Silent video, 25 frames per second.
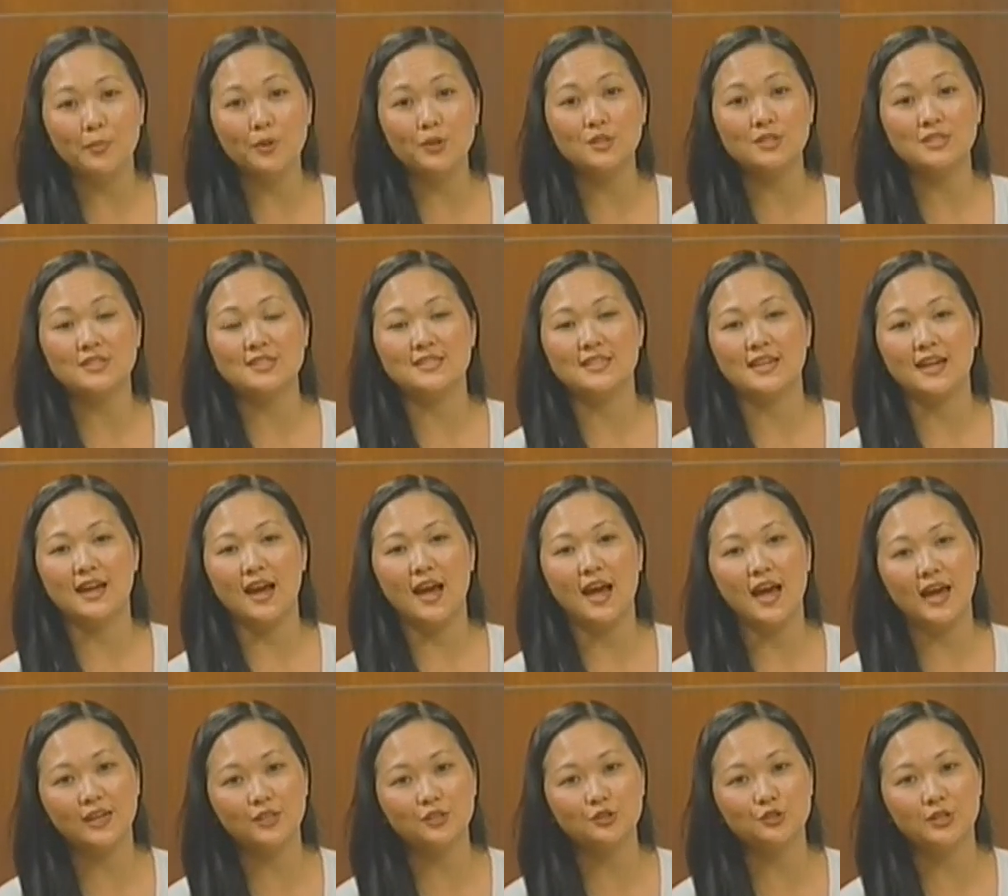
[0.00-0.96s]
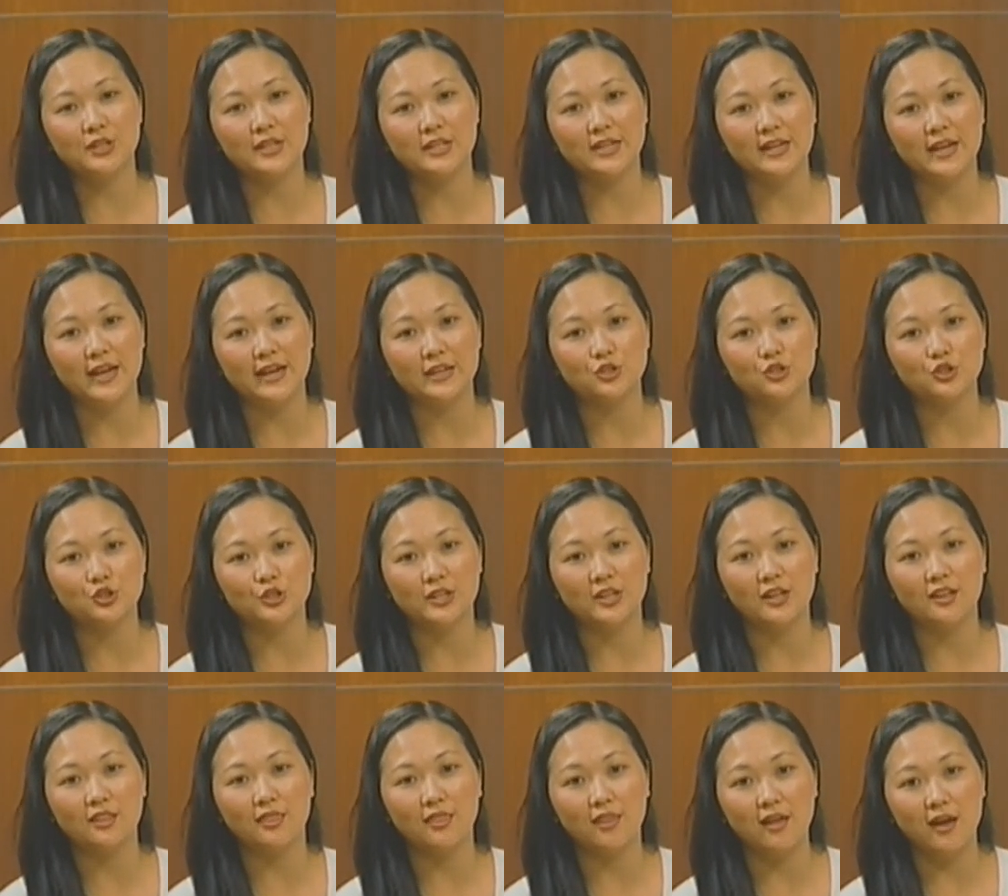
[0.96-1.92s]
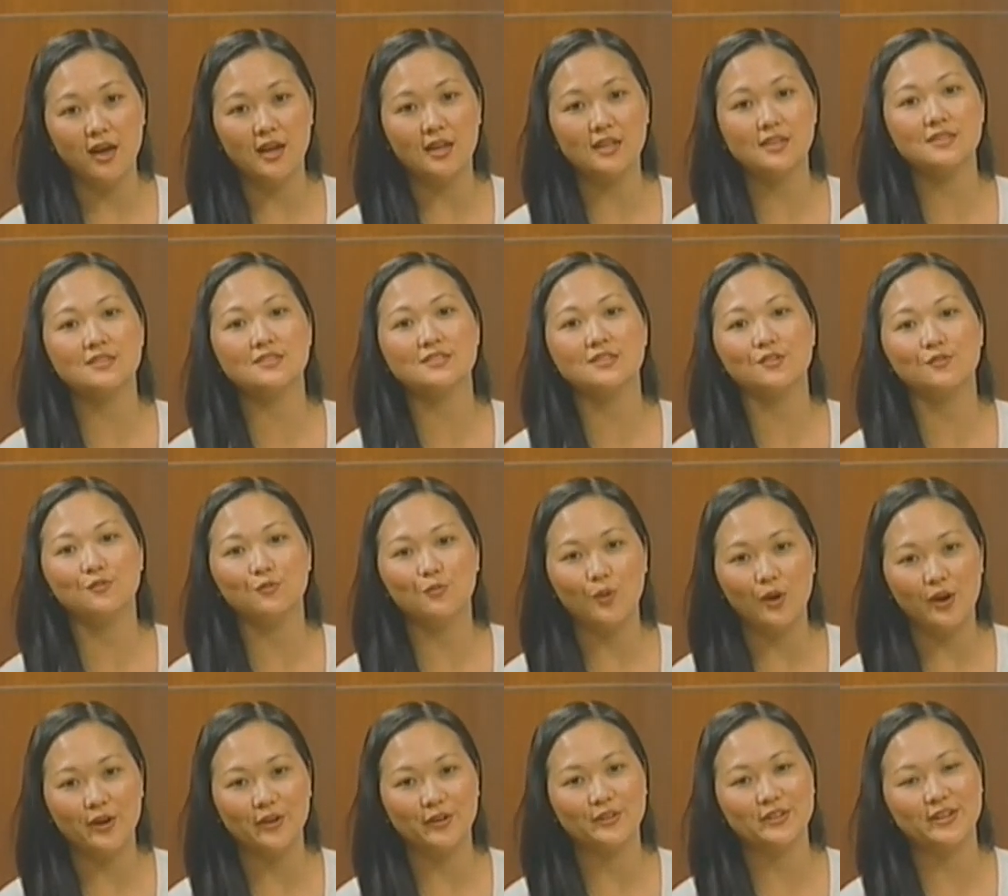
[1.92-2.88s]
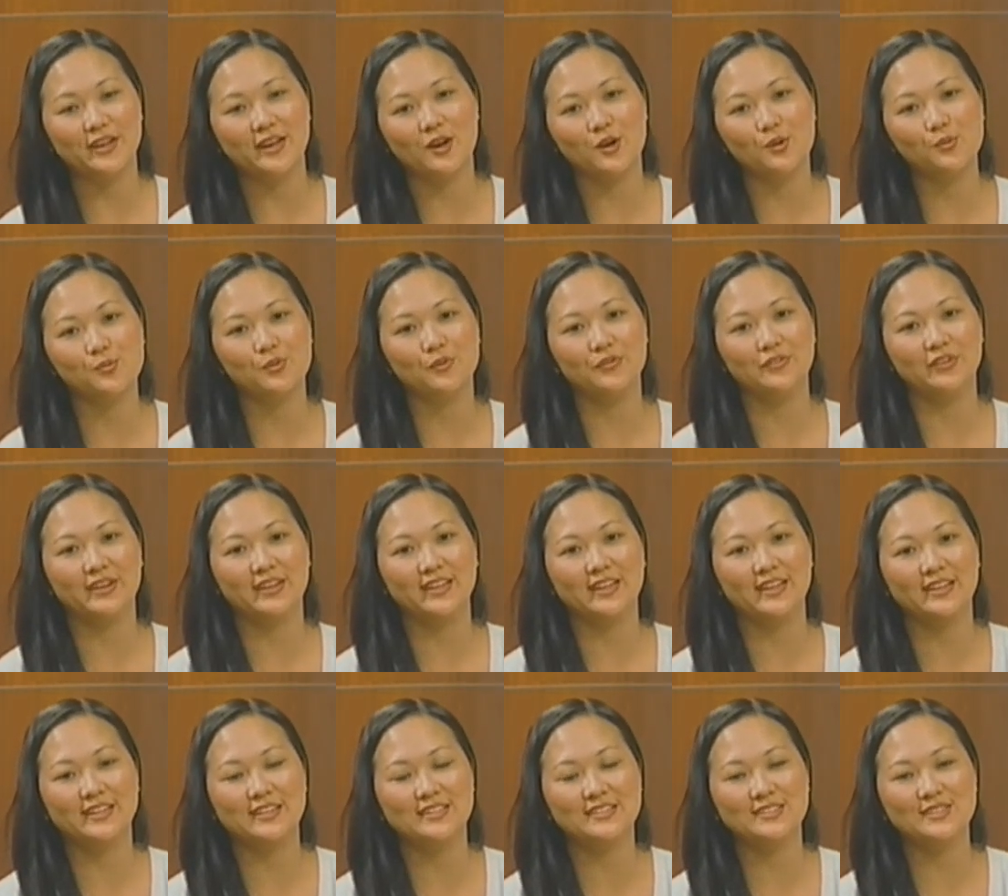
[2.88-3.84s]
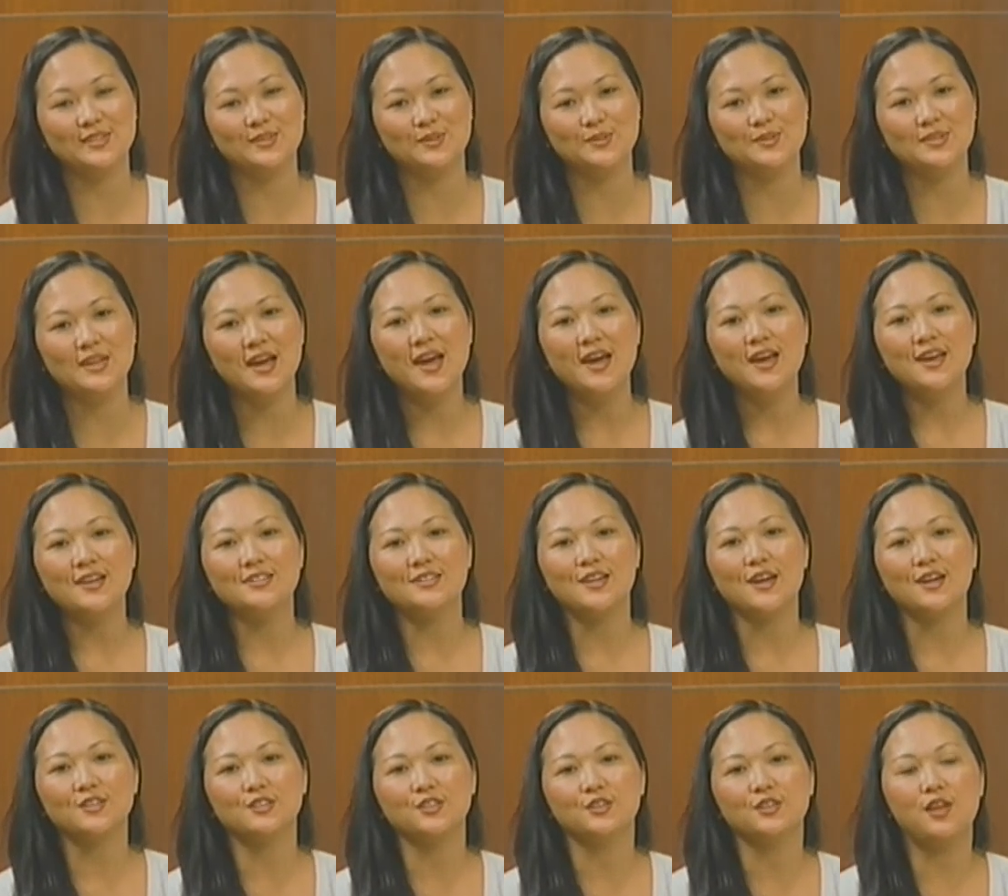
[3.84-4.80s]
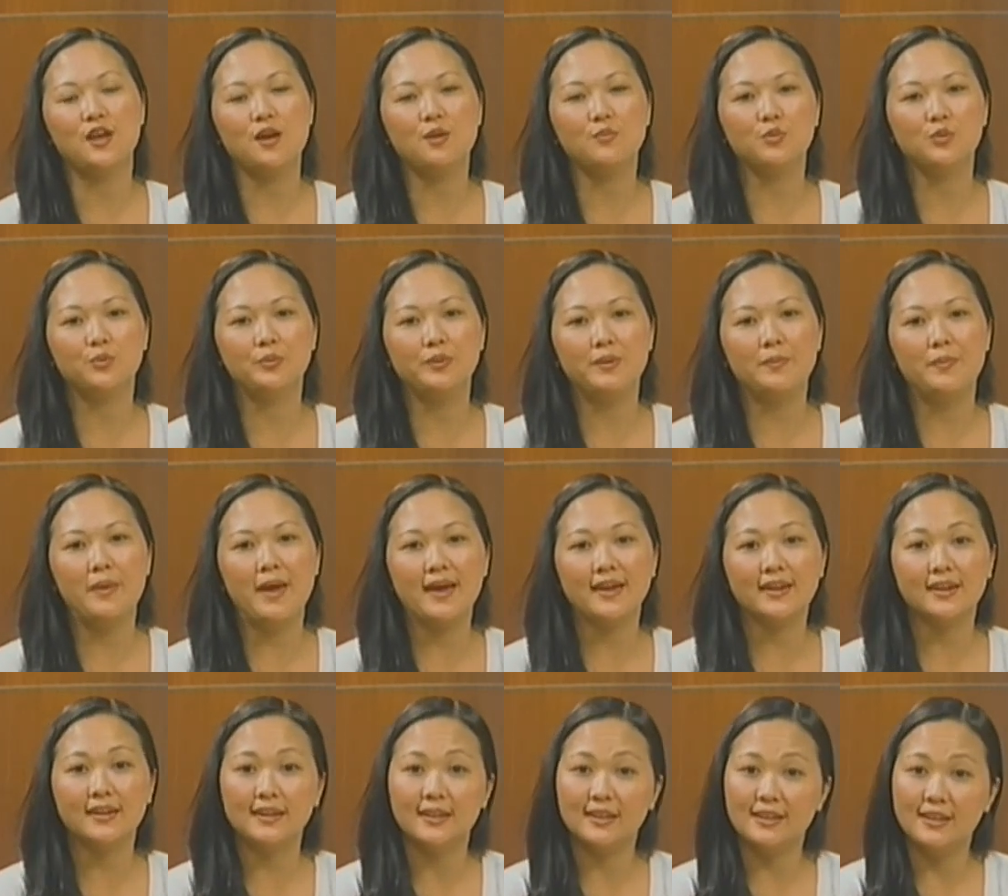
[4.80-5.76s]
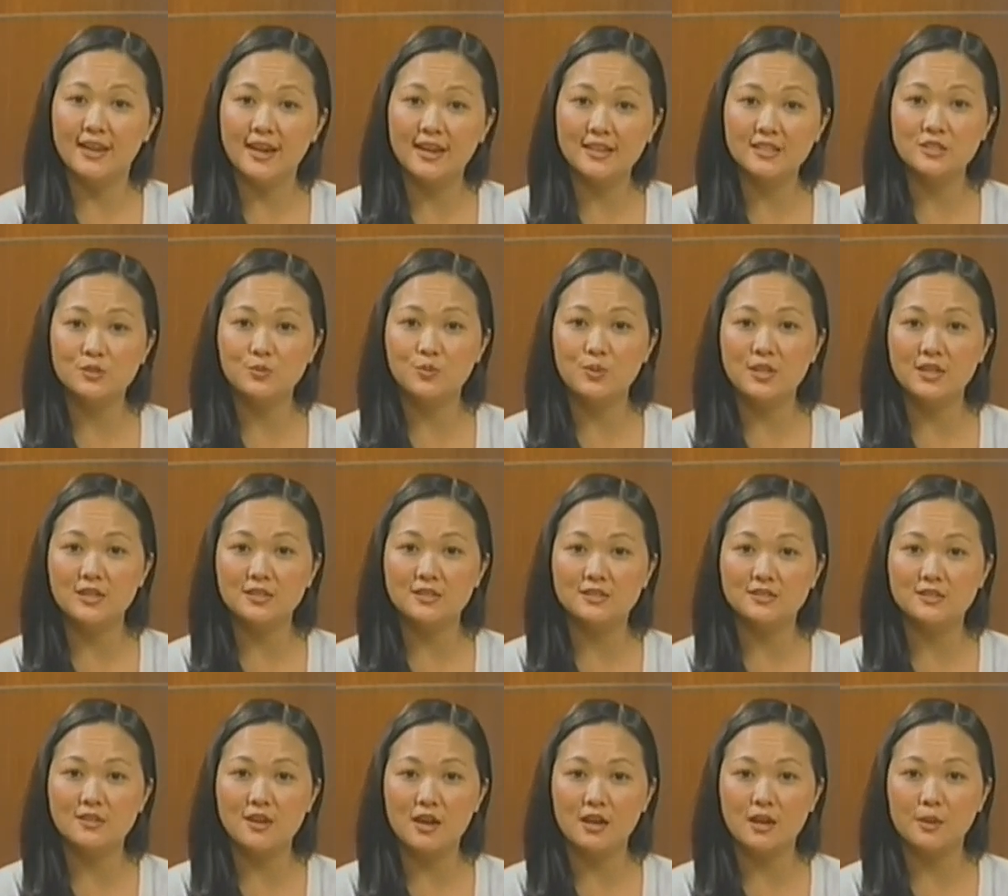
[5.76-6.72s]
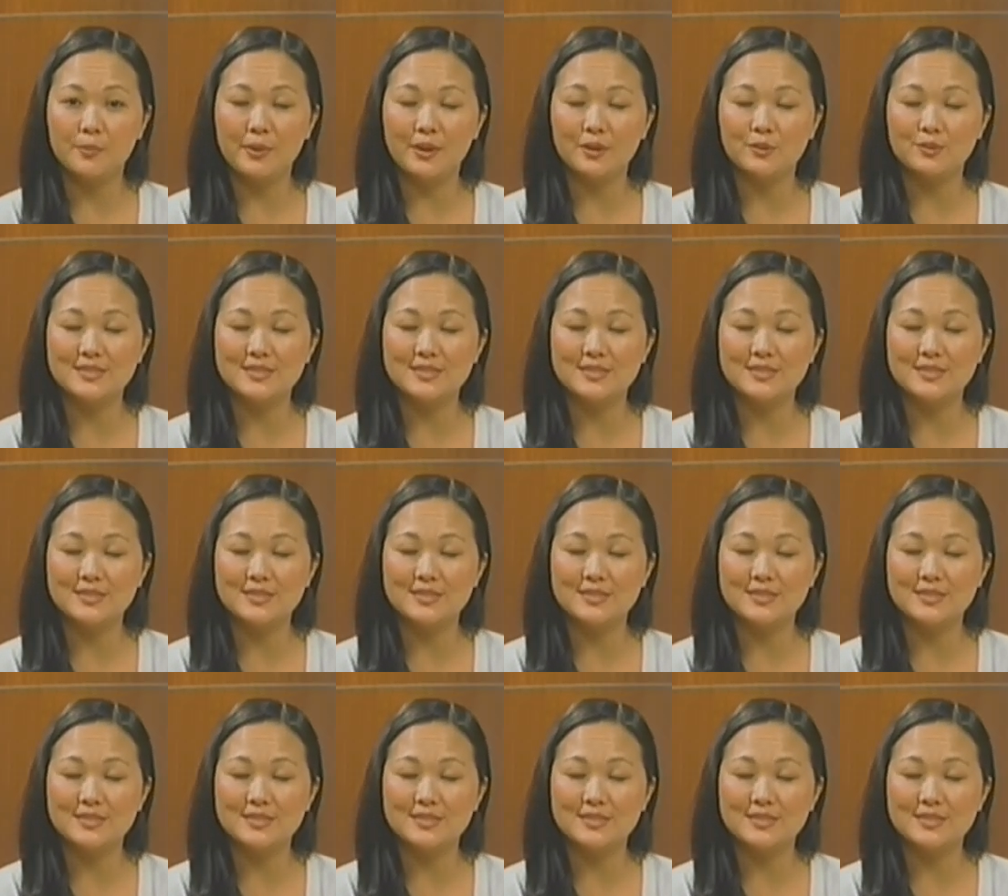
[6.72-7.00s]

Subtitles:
to stay hydrated and drink lots of water to help prevent kidney stones. Dr. Lom will be back again next week to talk about